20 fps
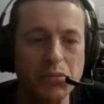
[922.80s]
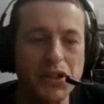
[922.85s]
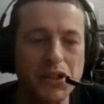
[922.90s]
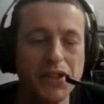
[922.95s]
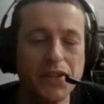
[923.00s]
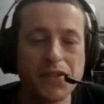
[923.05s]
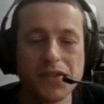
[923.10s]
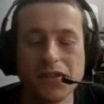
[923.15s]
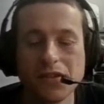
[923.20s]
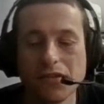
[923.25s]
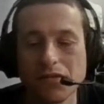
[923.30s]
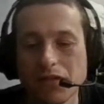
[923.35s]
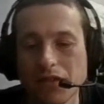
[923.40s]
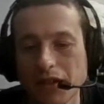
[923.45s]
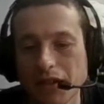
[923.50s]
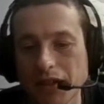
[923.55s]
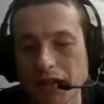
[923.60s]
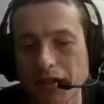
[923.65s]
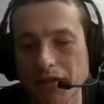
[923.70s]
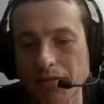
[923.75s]
But so
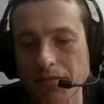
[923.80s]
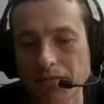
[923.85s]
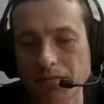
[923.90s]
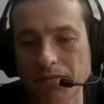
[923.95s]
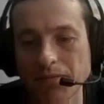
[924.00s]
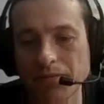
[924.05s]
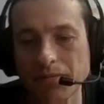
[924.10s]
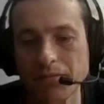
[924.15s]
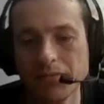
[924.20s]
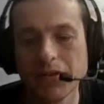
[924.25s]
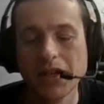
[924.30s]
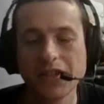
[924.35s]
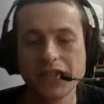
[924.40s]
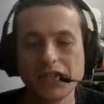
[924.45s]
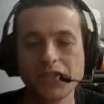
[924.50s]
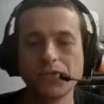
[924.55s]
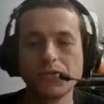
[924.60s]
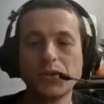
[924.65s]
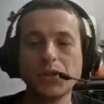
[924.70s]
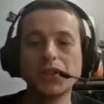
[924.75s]
far, not so